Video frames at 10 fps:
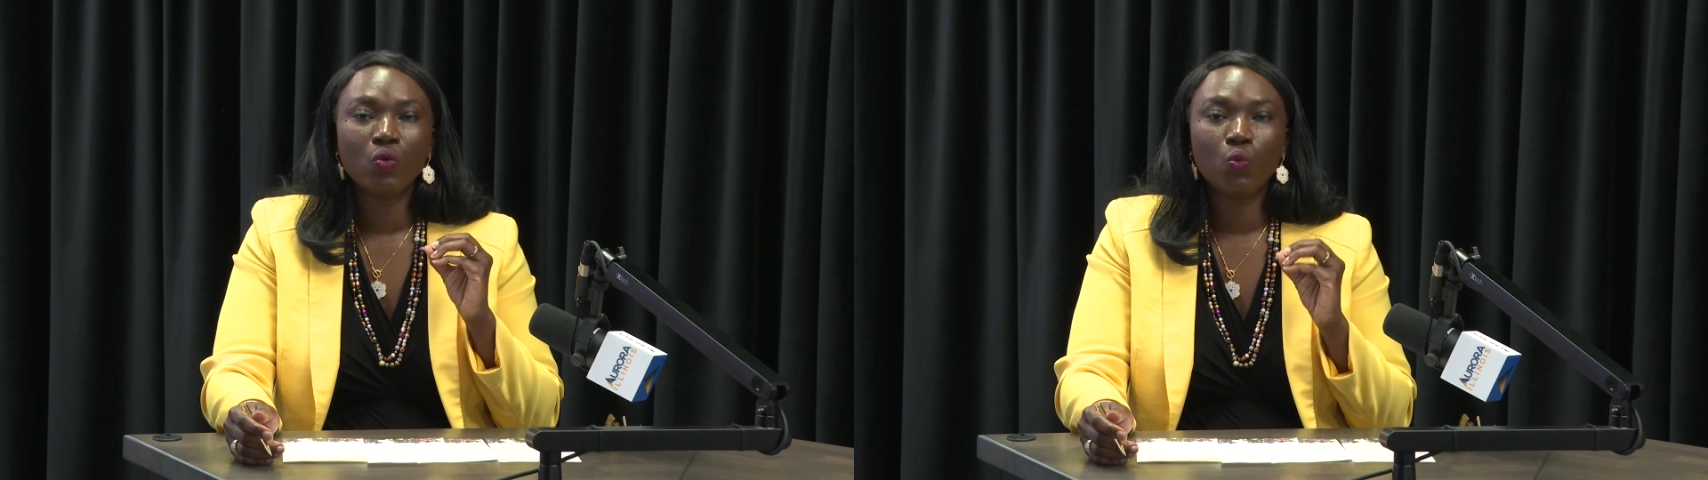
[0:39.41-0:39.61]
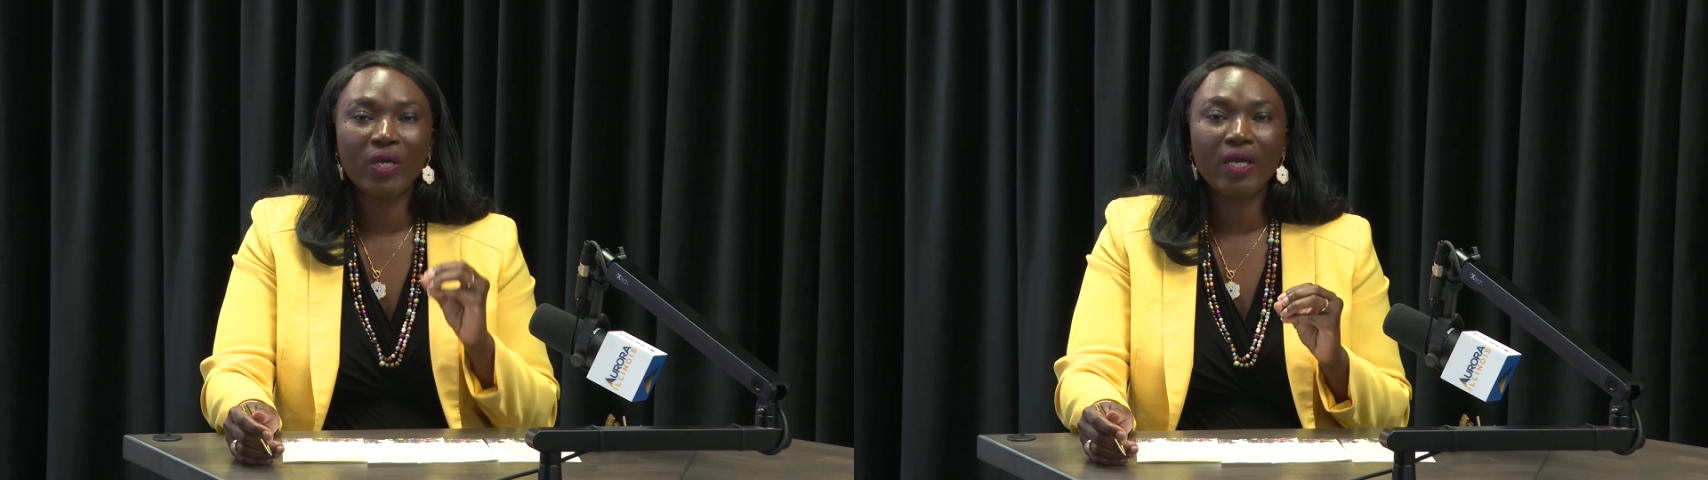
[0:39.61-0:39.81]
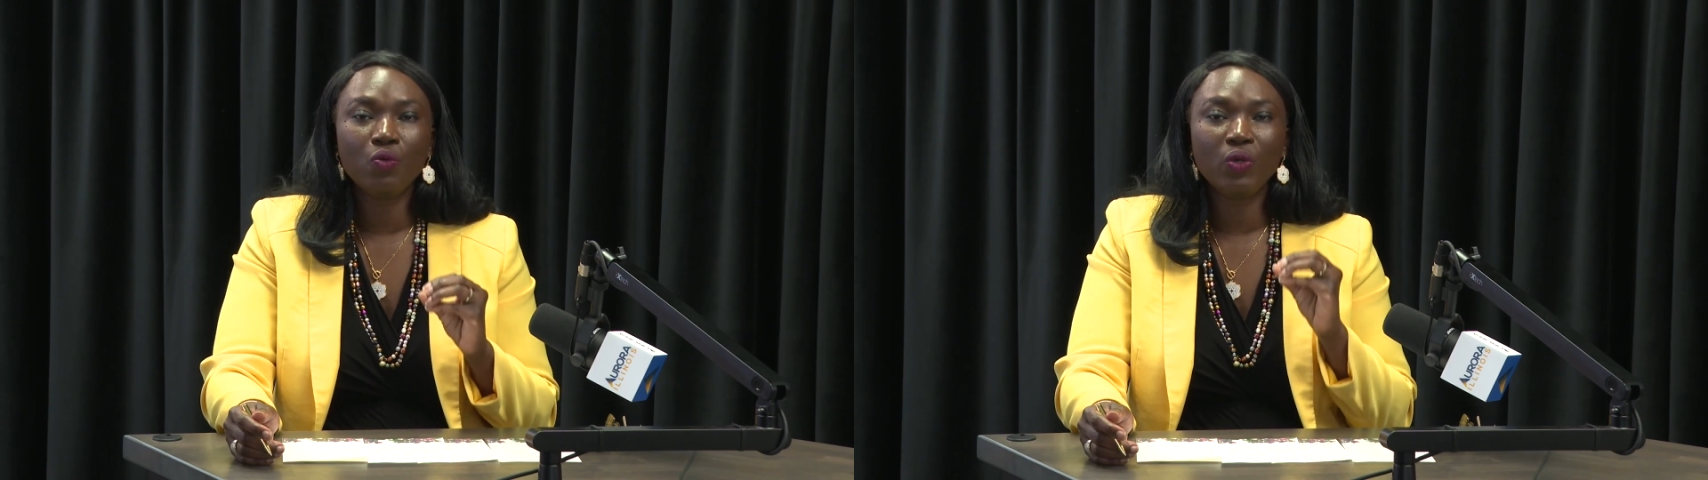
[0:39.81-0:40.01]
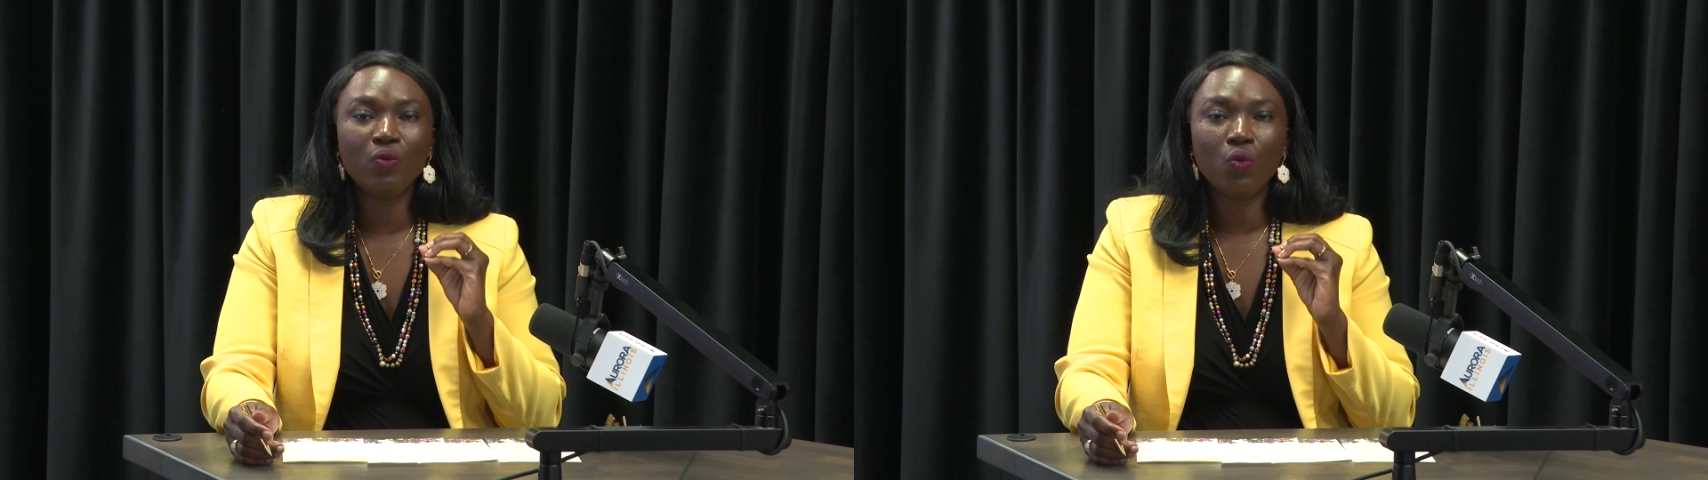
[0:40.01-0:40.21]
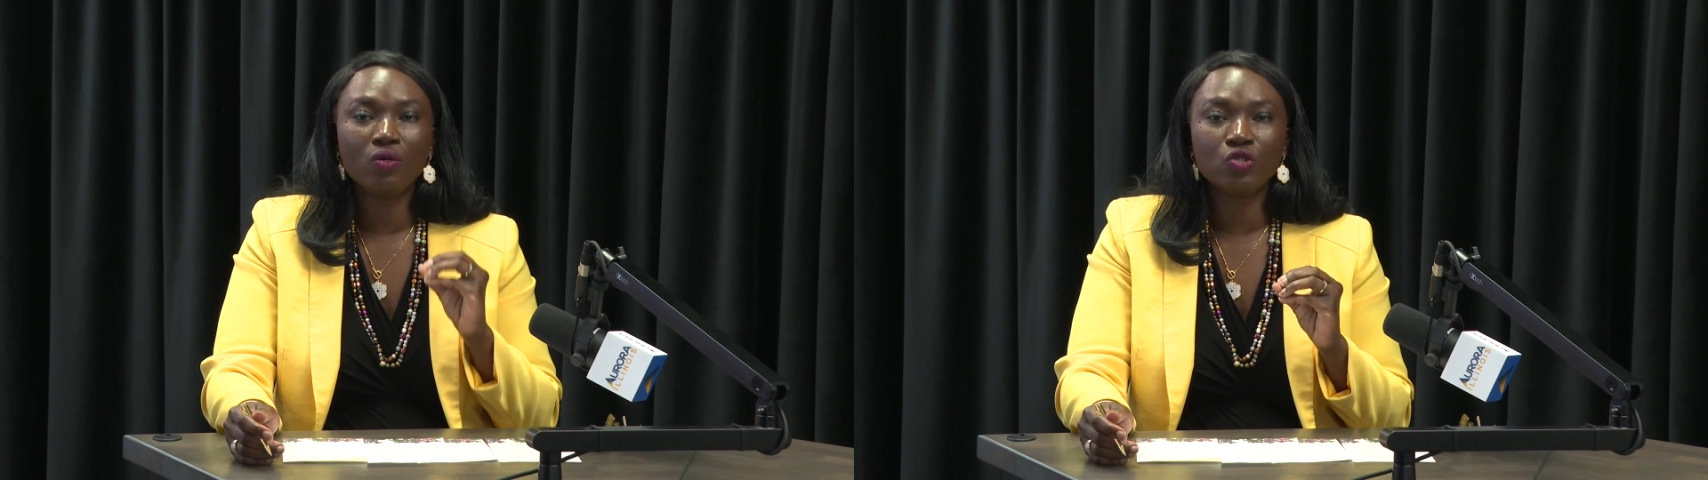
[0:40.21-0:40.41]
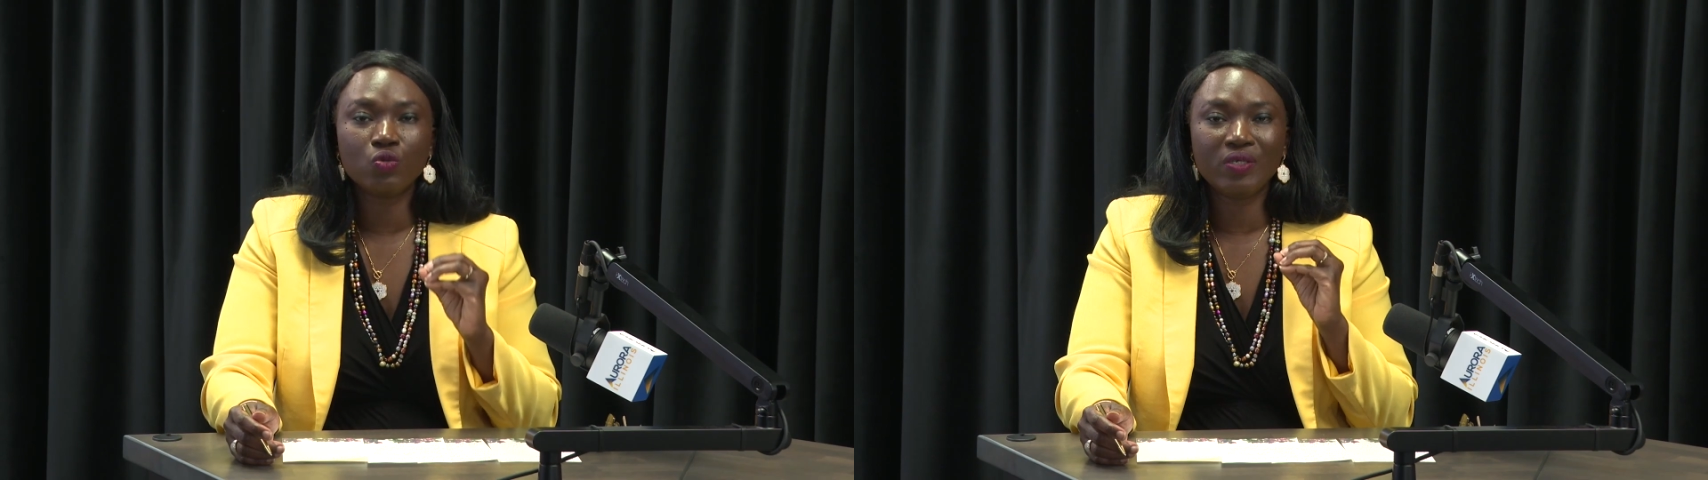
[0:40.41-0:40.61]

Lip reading: where we want to